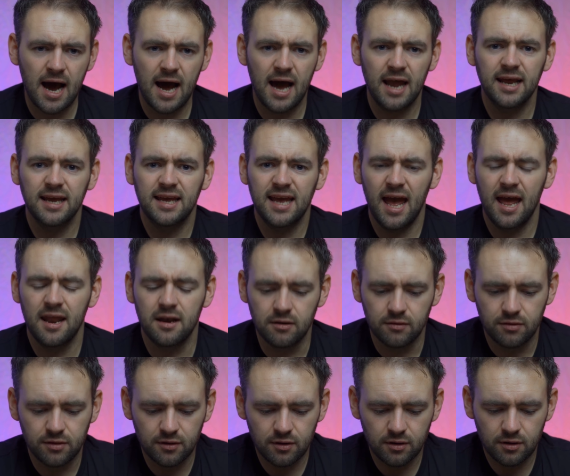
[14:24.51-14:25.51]
And
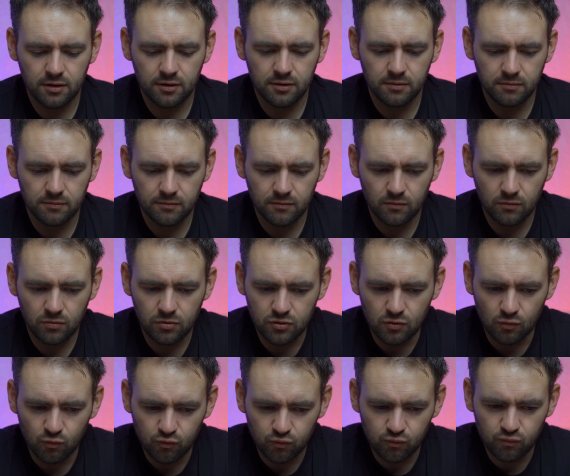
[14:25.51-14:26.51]
again, the
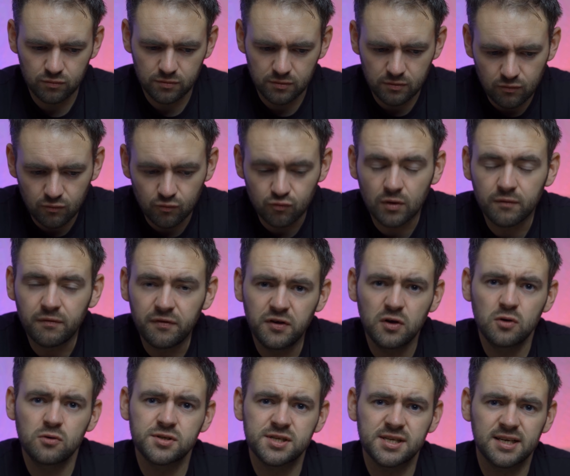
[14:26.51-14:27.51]

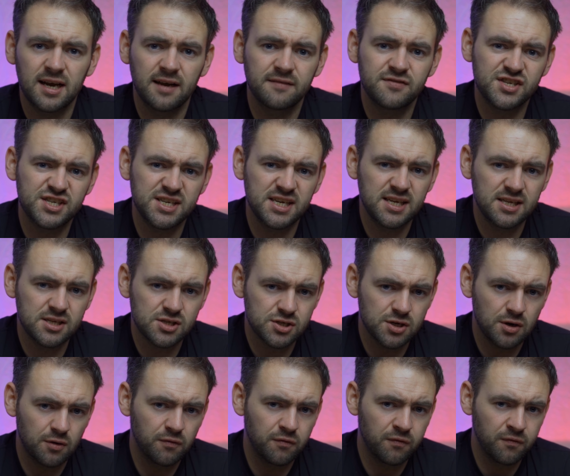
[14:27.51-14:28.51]
reviews that I've seen
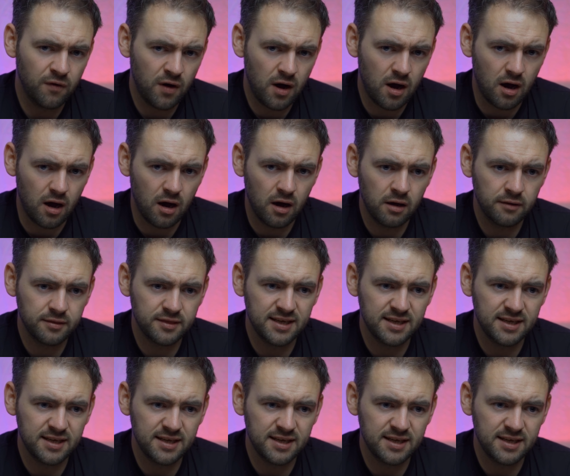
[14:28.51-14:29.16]
so far,